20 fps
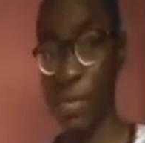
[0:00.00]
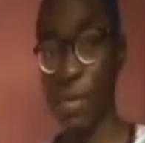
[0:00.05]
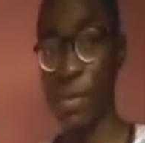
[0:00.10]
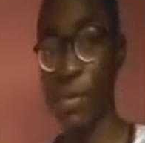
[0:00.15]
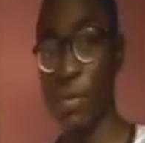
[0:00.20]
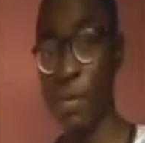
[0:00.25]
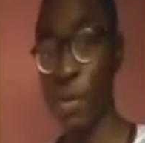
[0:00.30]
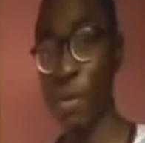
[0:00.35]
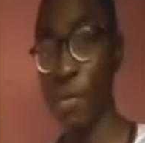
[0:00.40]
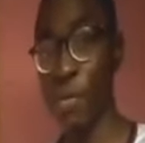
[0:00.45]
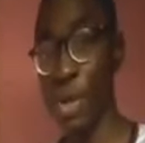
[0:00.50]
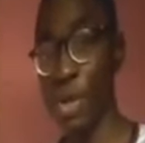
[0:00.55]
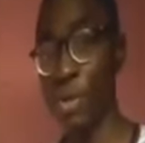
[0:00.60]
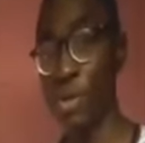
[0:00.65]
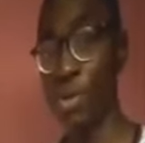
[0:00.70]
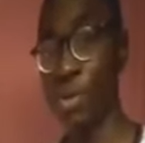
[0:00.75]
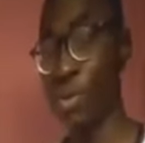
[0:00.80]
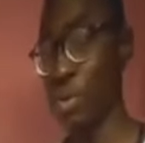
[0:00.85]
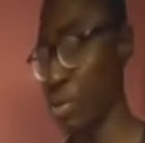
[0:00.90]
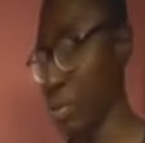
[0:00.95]
follow me
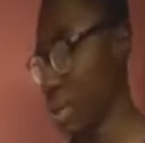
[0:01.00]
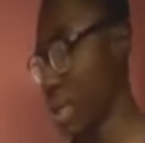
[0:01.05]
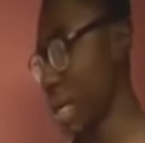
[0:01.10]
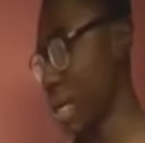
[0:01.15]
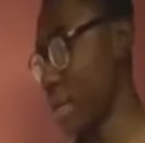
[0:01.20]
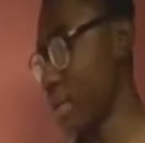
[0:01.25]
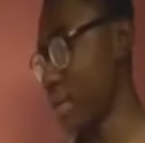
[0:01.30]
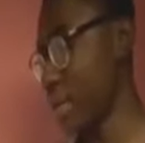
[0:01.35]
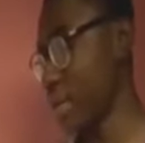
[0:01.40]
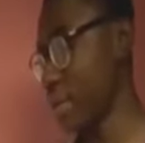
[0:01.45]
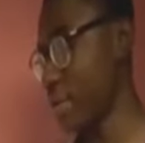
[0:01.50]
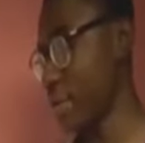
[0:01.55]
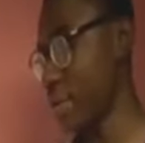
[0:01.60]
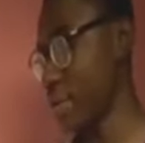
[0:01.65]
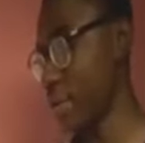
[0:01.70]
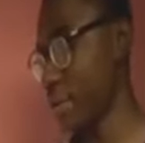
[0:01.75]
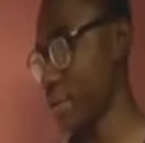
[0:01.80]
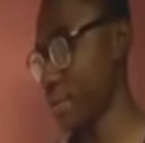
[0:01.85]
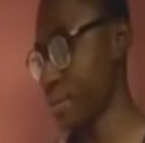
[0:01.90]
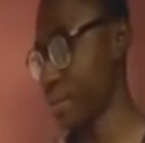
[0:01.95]
through to the end of this
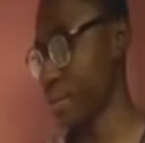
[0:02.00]
video.